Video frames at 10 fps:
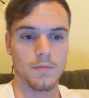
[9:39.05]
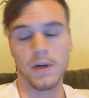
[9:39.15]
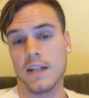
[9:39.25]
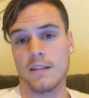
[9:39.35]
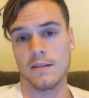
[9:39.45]

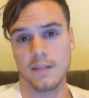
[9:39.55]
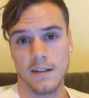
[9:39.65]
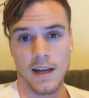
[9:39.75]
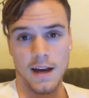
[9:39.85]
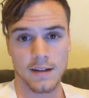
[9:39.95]
binds to
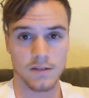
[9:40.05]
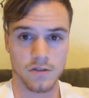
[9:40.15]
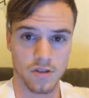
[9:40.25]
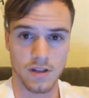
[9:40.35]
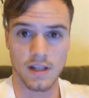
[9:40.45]
the
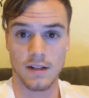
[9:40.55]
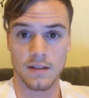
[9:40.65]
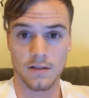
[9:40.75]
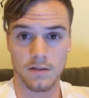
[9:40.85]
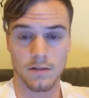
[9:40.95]
oxygen that
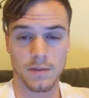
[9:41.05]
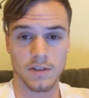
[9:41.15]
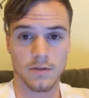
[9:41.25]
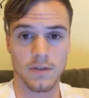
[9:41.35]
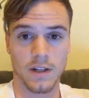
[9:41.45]
enter the
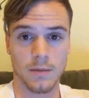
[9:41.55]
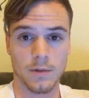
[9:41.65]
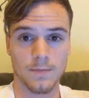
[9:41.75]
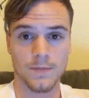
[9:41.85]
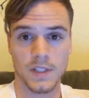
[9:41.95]
muscle fiber
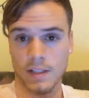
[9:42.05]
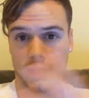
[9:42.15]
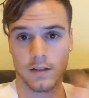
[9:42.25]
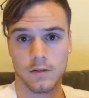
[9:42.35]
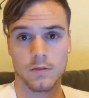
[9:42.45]
and like
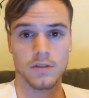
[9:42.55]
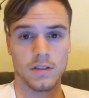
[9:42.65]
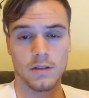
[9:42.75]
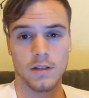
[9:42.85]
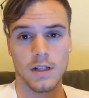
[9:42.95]
holds
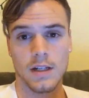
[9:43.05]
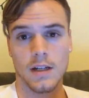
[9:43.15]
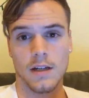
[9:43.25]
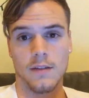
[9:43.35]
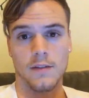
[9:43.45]
it.
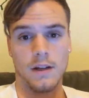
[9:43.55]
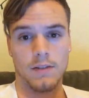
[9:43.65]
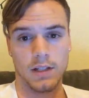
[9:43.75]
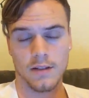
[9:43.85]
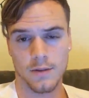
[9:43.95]
And if you have
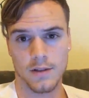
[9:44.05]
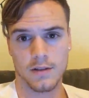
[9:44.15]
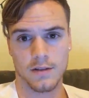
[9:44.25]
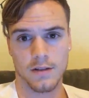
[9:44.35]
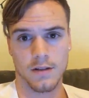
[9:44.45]
an
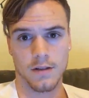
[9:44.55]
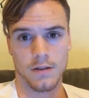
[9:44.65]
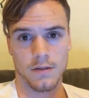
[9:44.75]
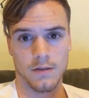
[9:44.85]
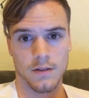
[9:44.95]
increase
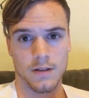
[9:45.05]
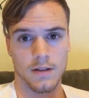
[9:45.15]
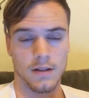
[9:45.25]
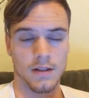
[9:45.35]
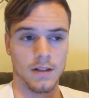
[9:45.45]
of
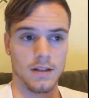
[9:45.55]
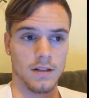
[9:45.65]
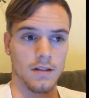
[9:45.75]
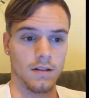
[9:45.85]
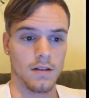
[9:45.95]

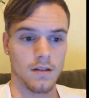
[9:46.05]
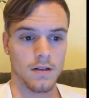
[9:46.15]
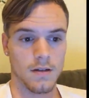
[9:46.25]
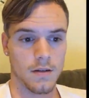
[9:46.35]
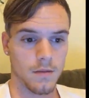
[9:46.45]
the
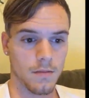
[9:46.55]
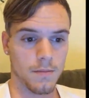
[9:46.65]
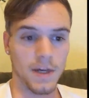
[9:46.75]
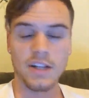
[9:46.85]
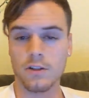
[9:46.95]

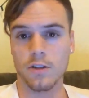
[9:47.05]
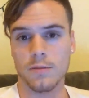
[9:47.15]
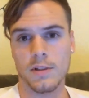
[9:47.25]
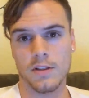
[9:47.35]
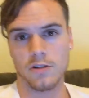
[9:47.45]

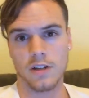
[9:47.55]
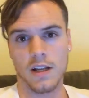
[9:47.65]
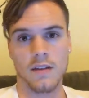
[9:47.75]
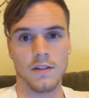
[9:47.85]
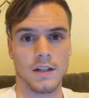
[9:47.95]
myoglobin, then you're
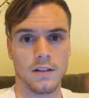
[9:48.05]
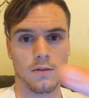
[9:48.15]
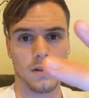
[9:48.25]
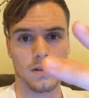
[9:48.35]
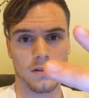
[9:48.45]
going to have an
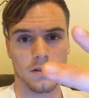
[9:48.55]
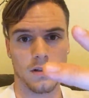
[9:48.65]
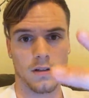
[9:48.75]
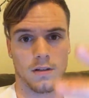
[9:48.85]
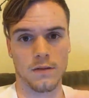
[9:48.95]
increase
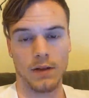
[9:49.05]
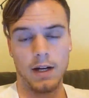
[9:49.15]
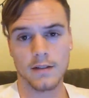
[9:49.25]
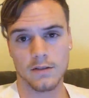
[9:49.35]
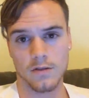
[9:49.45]
of
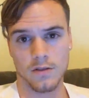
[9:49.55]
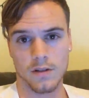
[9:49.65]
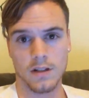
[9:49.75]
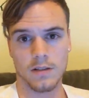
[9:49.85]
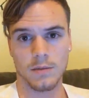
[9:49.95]

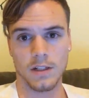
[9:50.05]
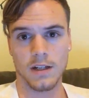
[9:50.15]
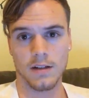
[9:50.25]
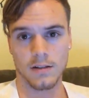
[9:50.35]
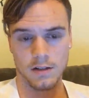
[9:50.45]
oxygen that is being
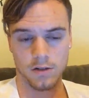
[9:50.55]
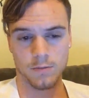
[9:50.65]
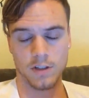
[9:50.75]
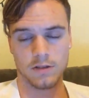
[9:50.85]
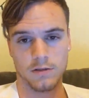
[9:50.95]
held in
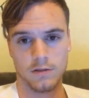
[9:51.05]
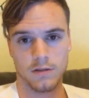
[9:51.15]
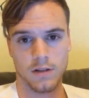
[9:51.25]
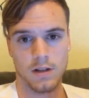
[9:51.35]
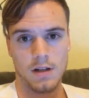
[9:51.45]
your muscles,